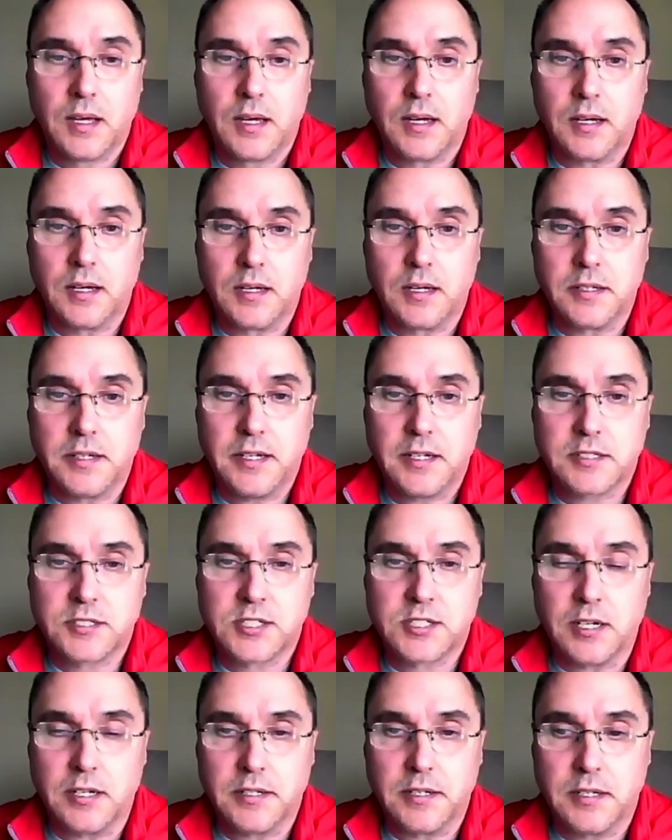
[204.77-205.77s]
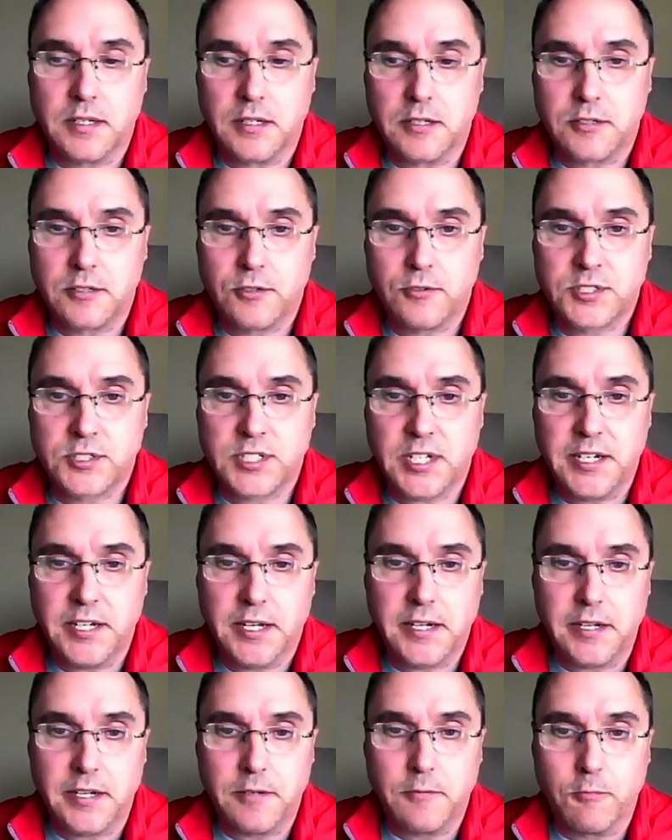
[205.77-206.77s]
Uh, yes, on uh, Tuesday
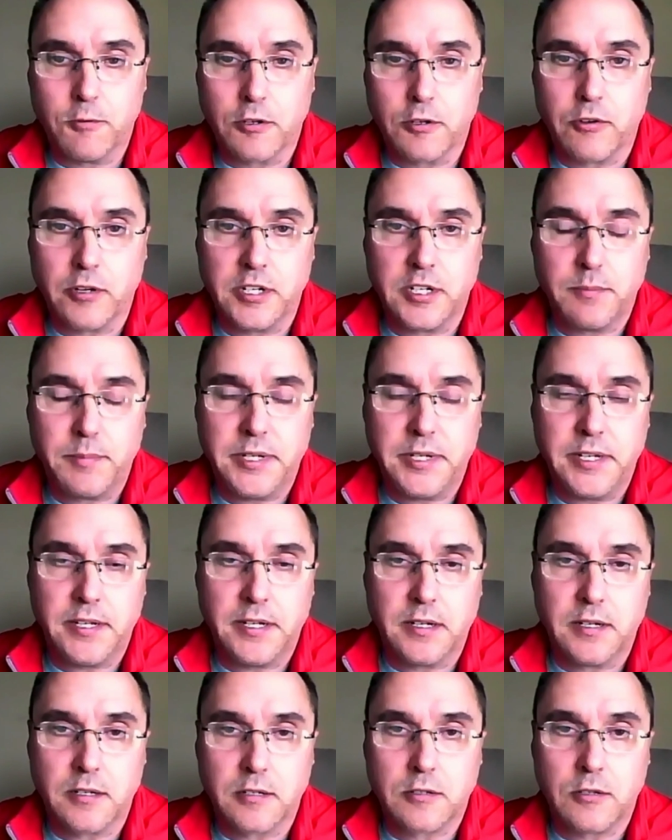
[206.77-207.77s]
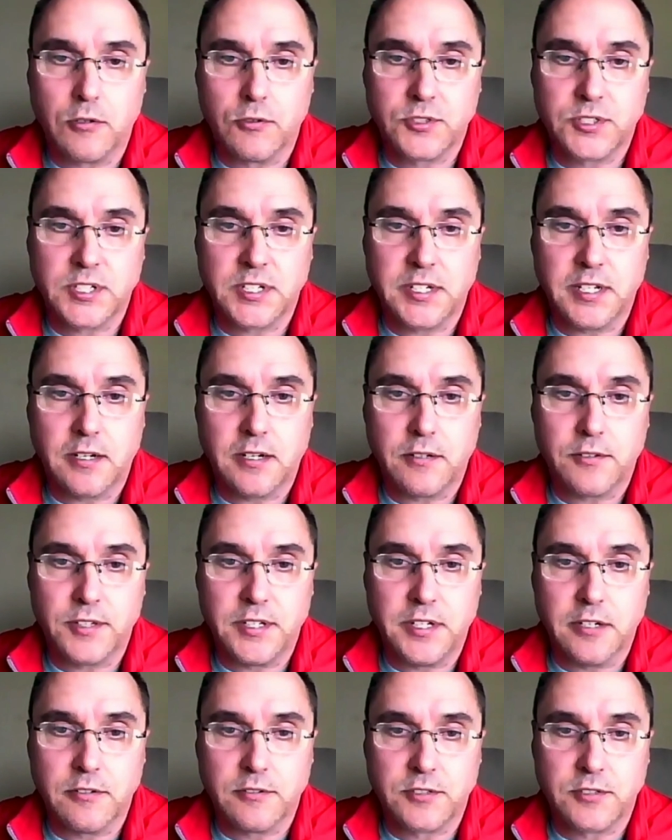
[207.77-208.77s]
night, we're going to be uh, closing down
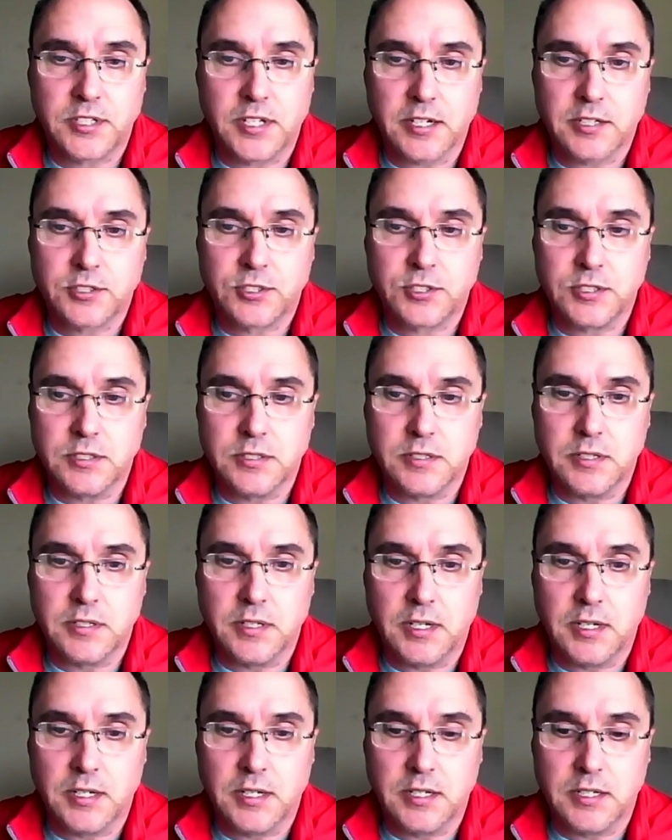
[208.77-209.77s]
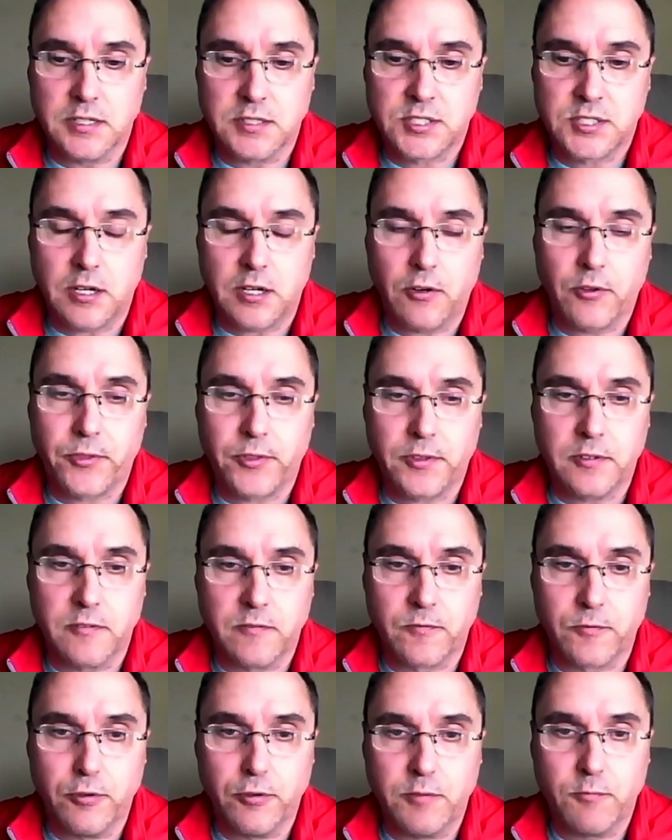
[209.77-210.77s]
the intersection south of
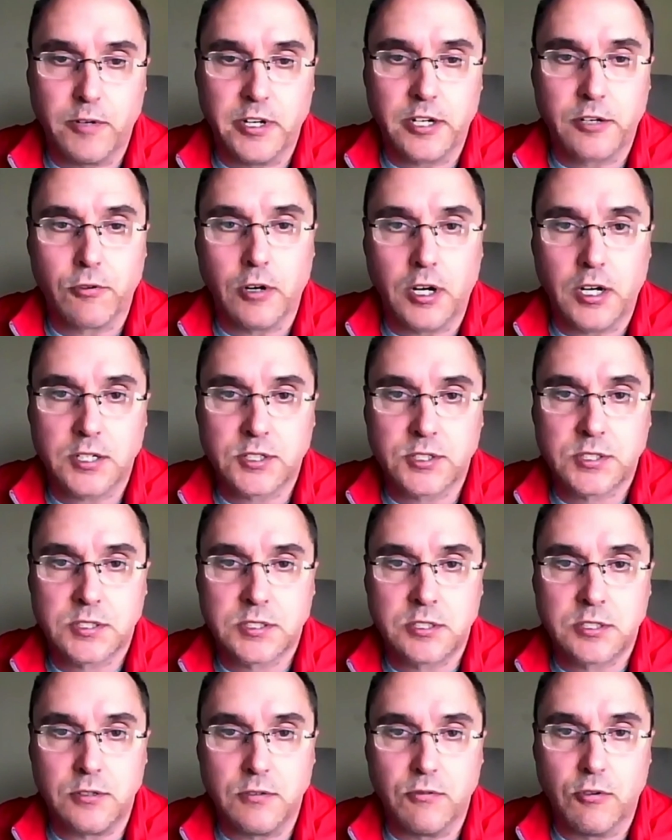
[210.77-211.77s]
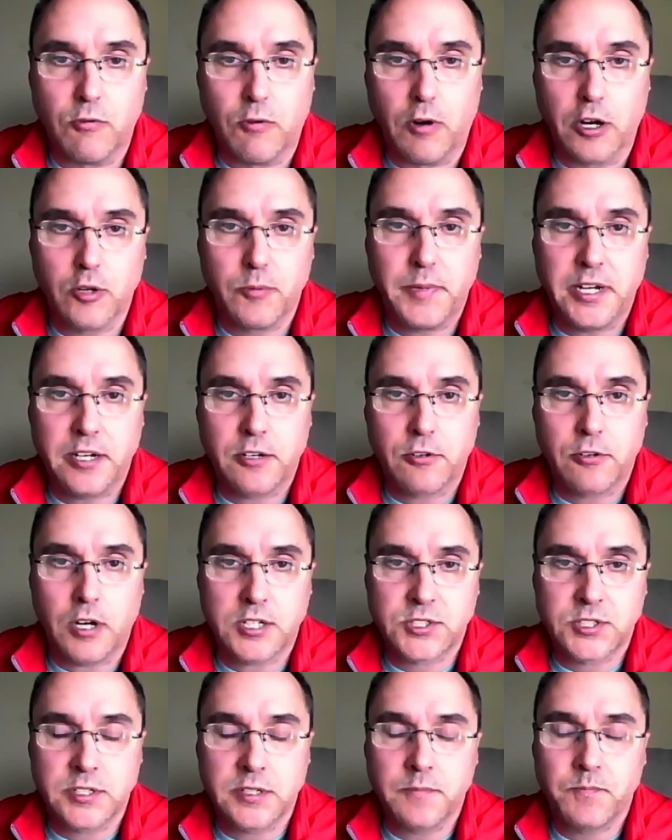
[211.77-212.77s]
Greenway Cross to do a water main
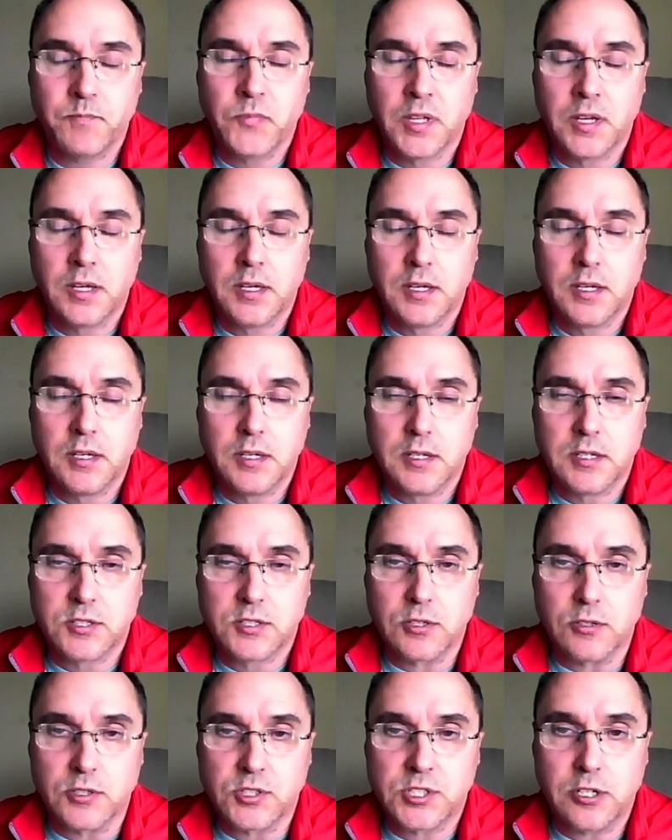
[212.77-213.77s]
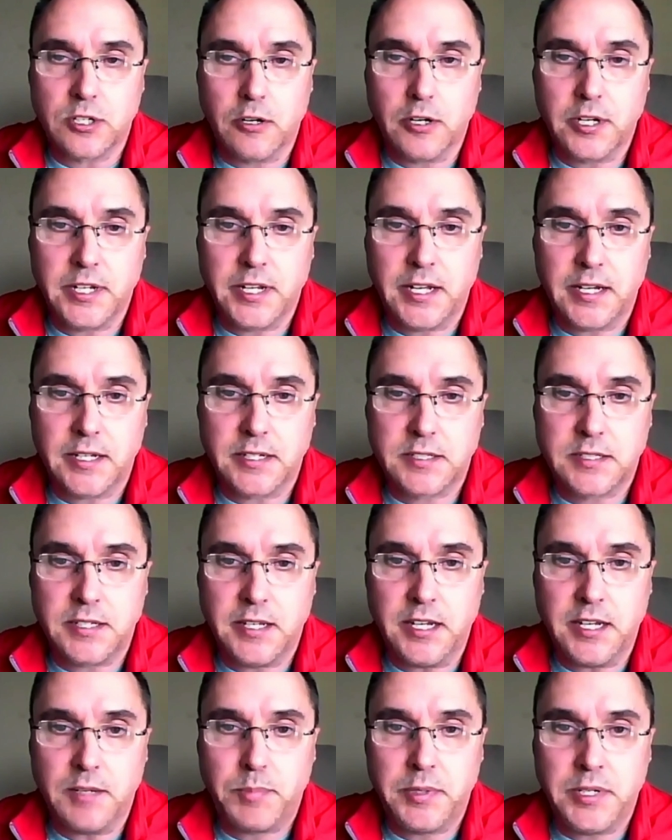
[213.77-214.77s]
crossing. So starting at
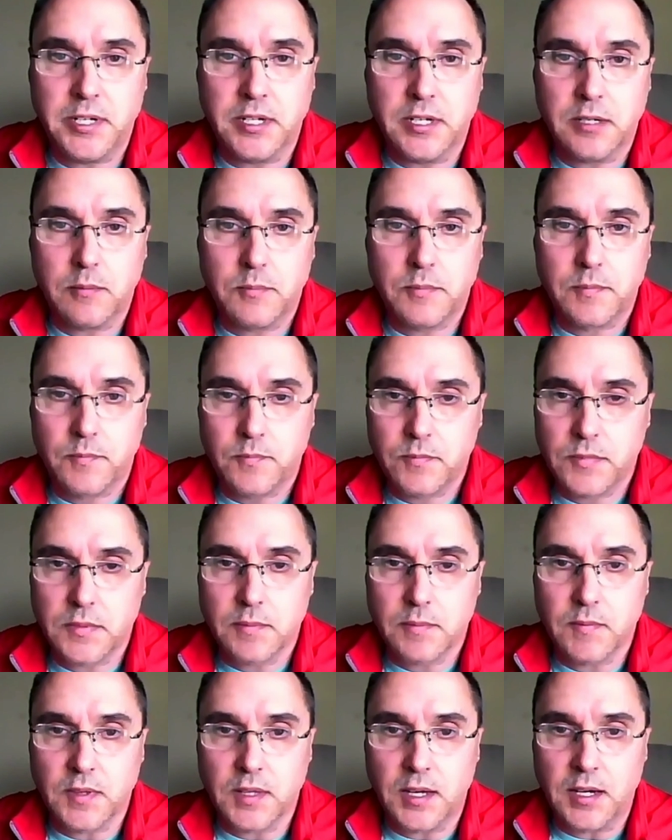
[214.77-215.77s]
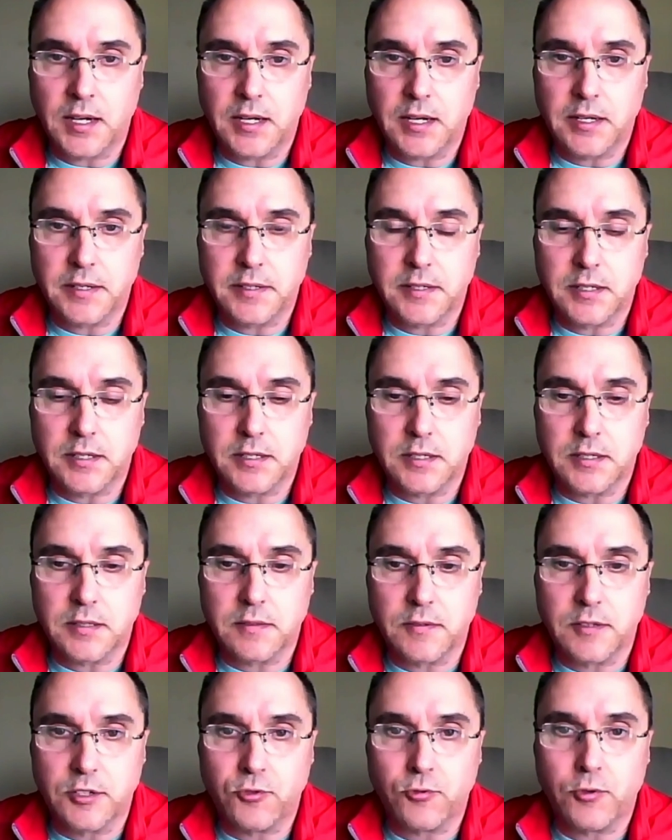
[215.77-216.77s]
8 p.m., on
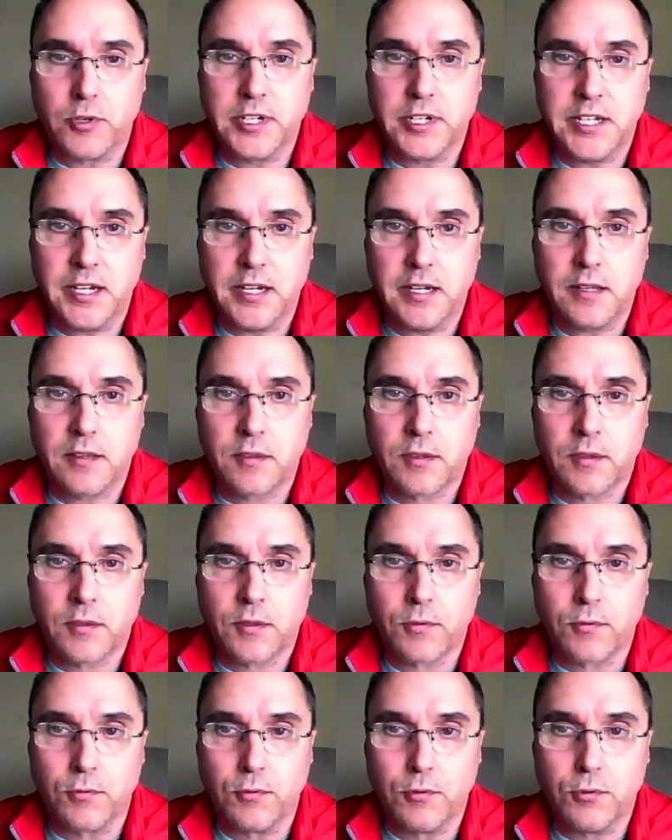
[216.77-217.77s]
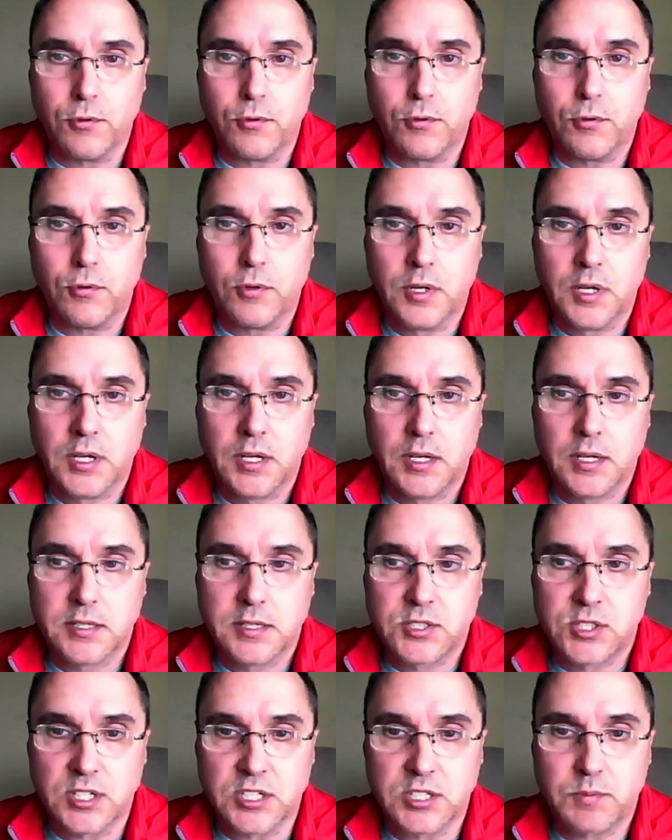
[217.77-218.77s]
uh, the 28th through
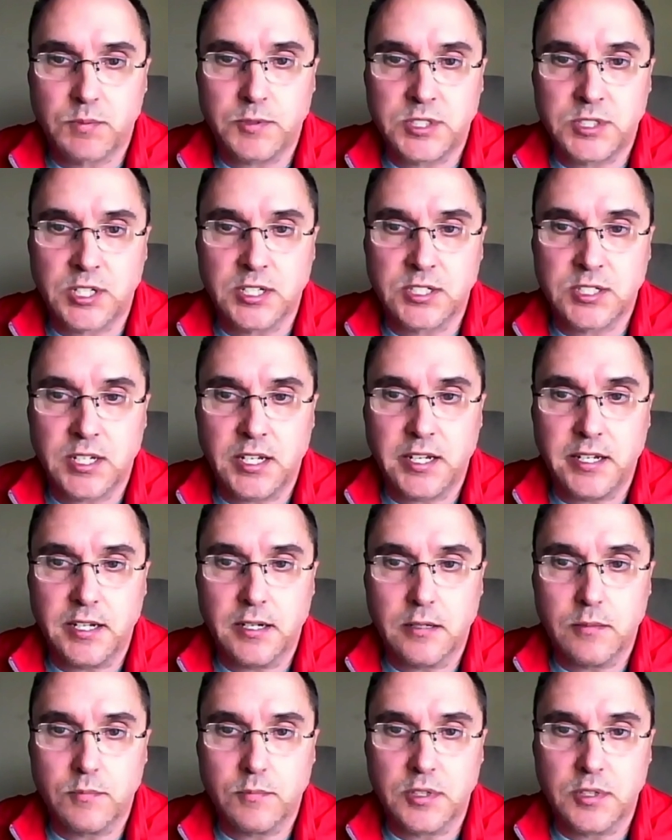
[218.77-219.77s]
6, 6 a.m.